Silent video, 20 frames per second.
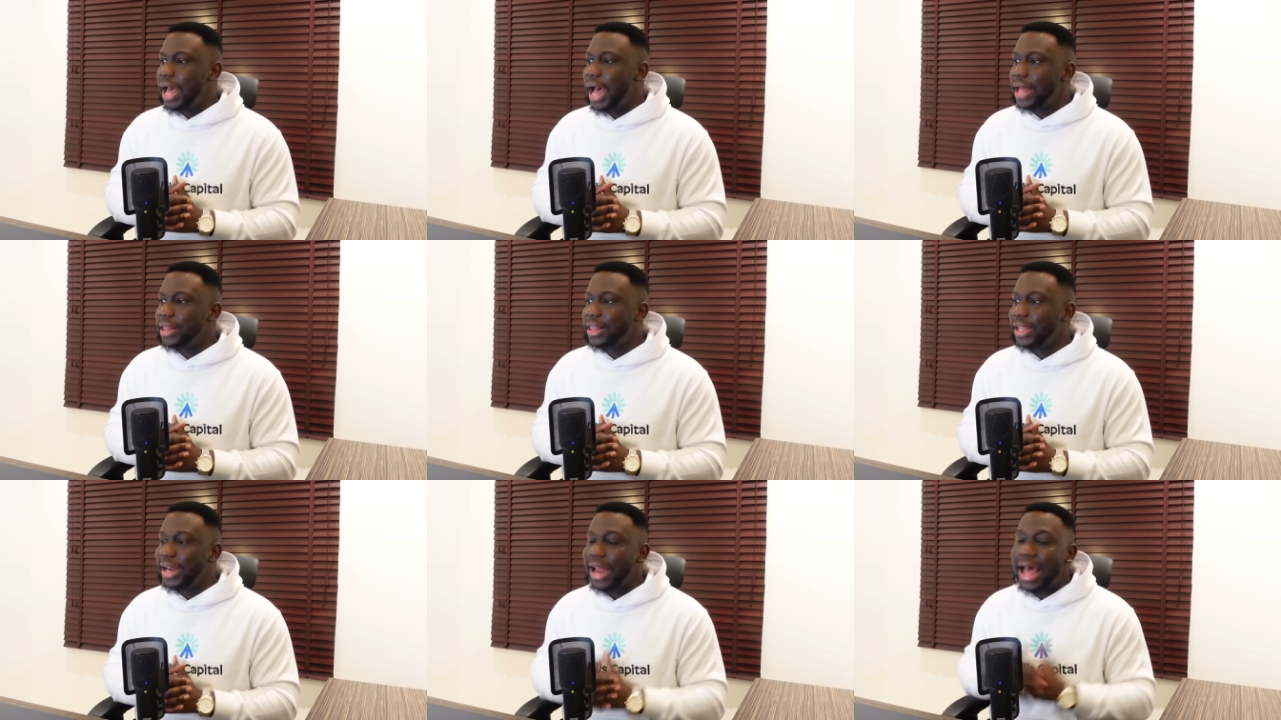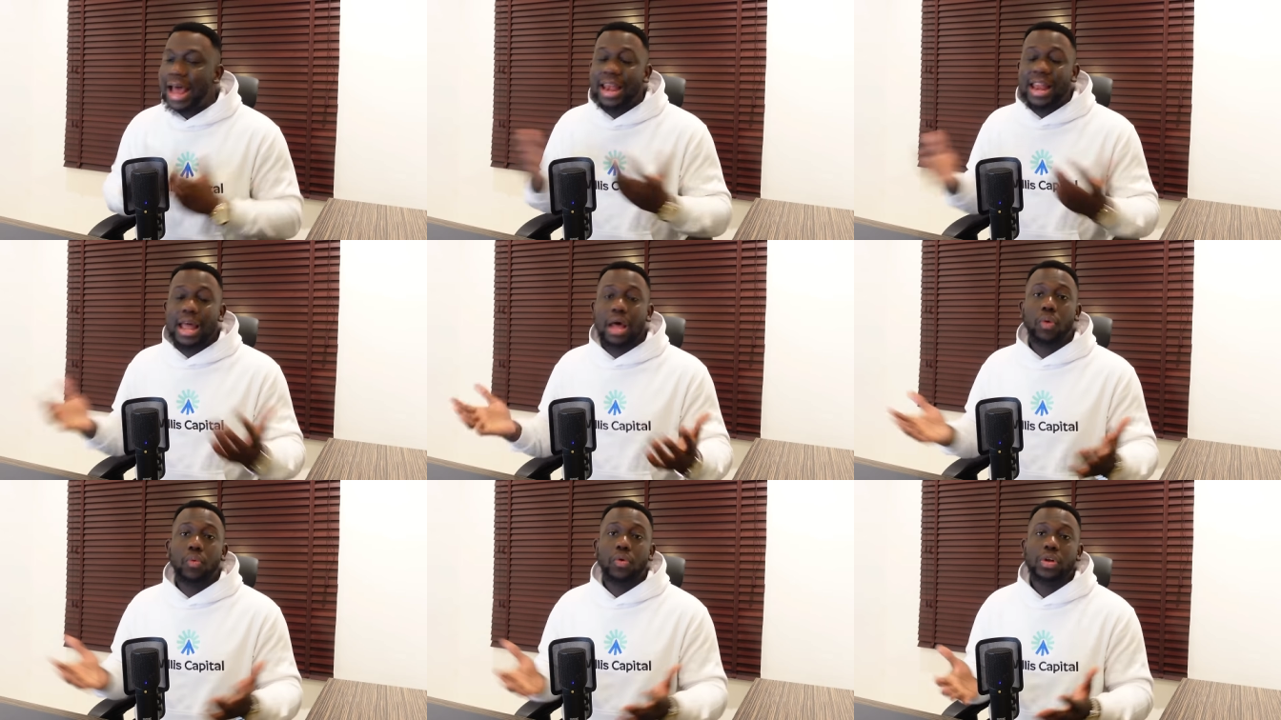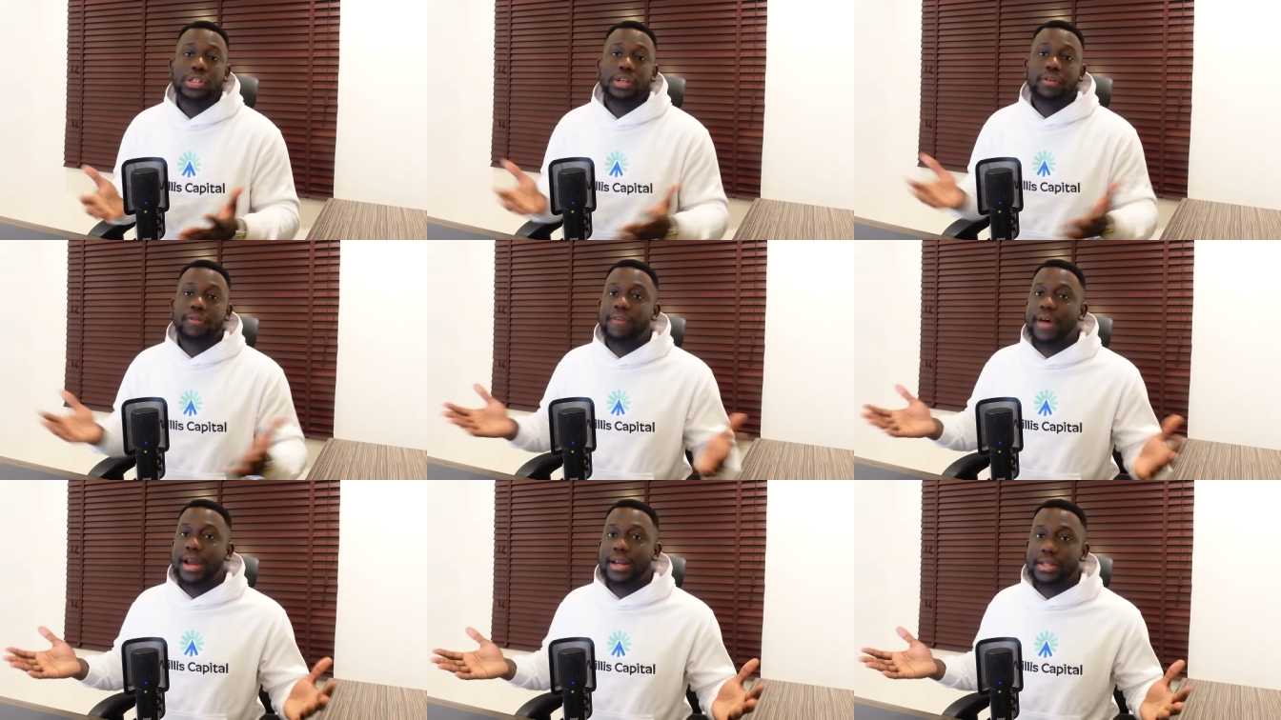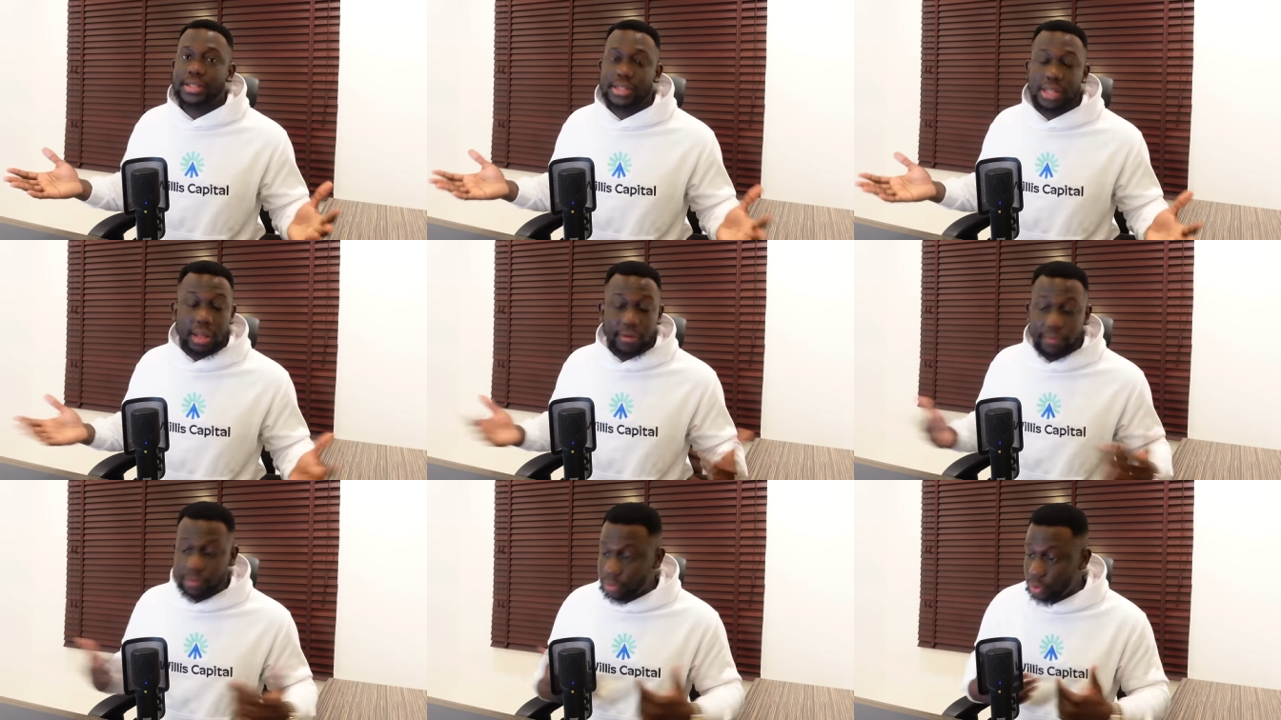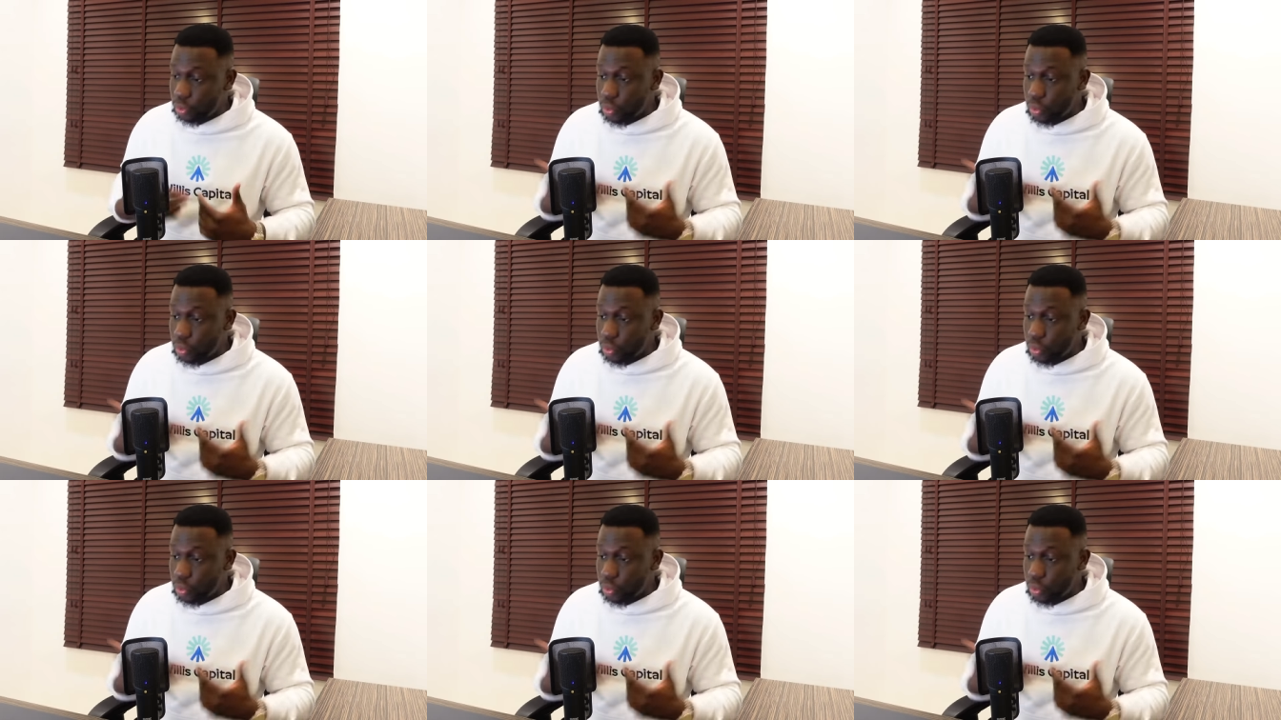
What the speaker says: and then allow water find its level.